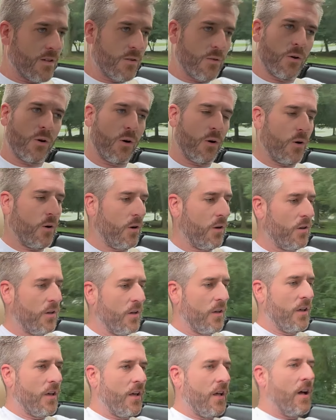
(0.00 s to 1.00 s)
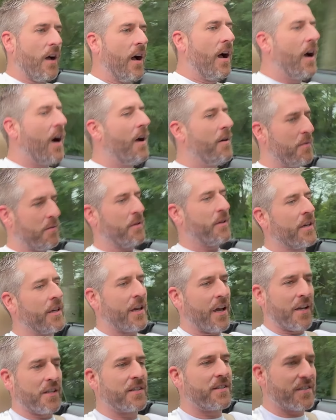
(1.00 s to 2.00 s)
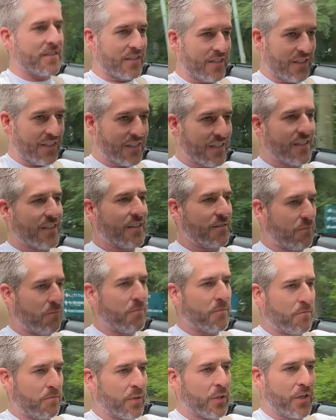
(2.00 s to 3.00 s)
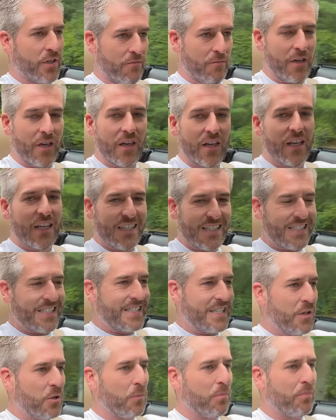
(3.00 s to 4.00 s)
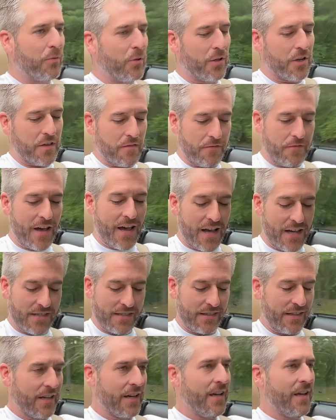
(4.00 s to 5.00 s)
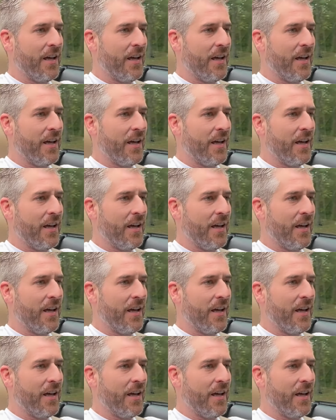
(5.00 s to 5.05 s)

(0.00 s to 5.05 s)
Oh, guys, believe me, still plenty fast.